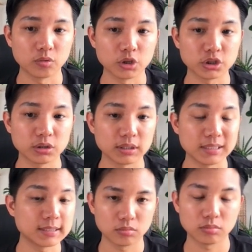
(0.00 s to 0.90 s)
which
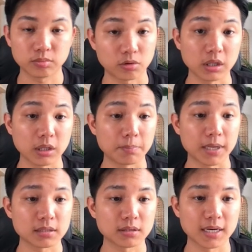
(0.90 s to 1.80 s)
this is probably the best.